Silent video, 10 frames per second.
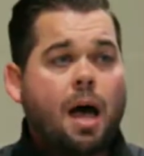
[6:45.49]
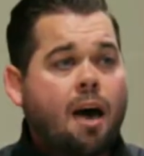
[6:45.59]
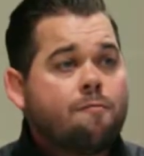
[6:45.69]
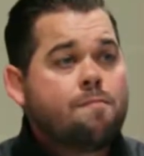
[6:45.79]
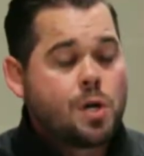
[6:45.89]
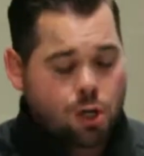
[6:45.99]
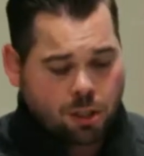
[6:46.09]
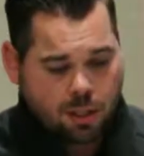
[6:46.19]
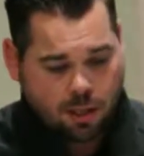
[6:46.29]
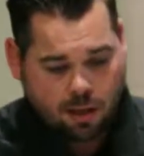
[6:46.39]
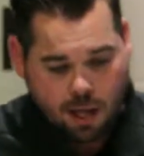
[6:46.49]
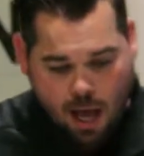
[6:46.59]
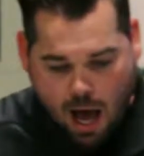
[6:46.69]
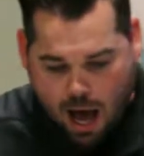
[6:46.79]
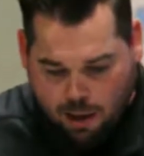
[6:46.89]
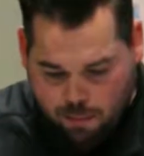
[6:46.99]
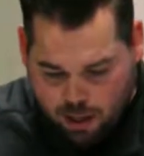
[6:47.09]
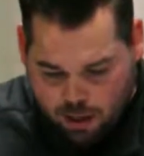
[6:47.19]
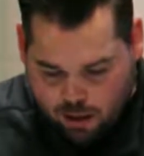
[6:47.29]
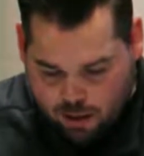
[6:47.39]
Have mercy on
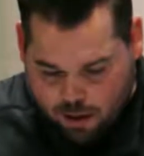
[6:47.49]
me.